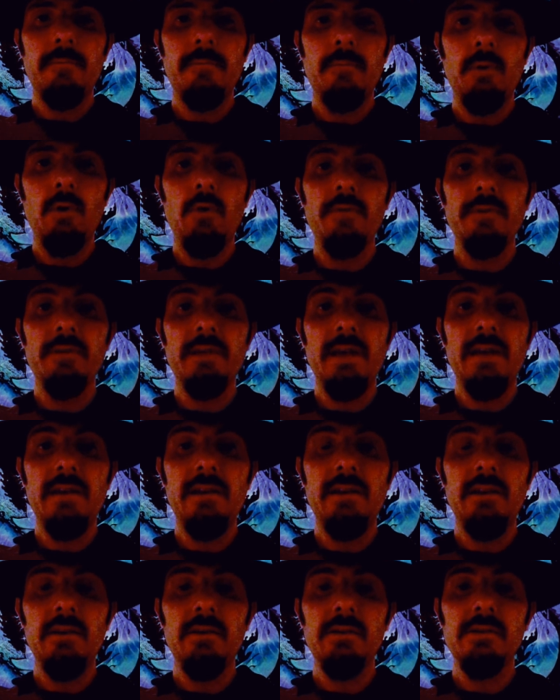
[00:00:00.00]
over 10
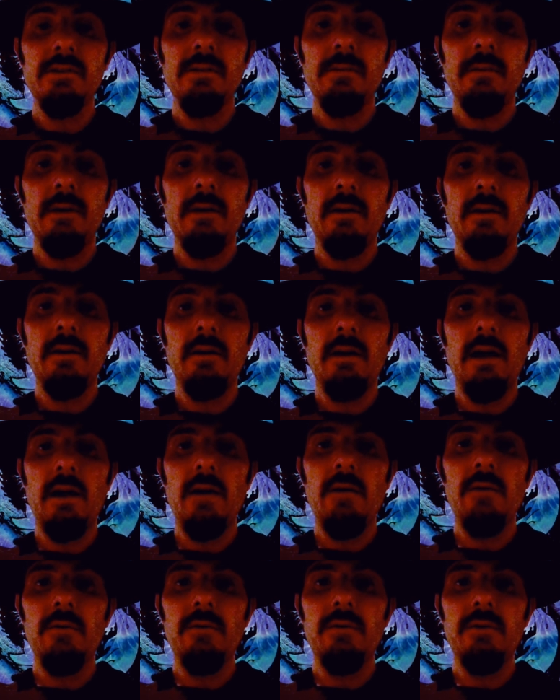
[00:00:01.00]
years about
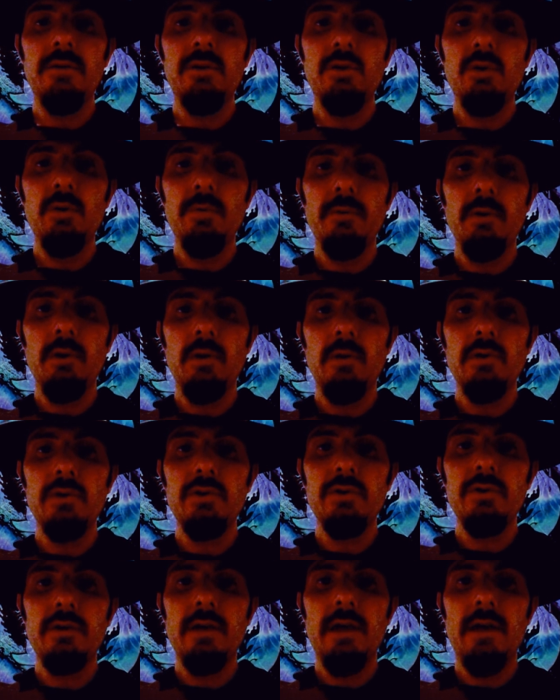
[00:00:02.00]
how the new
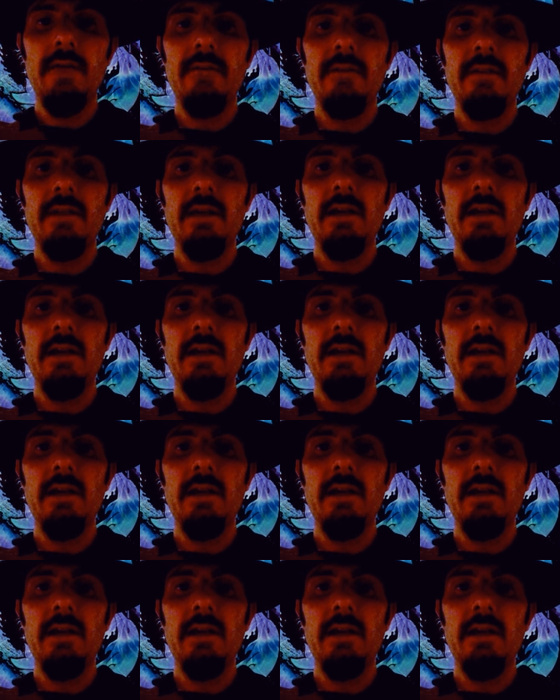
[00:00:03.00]
approach, having the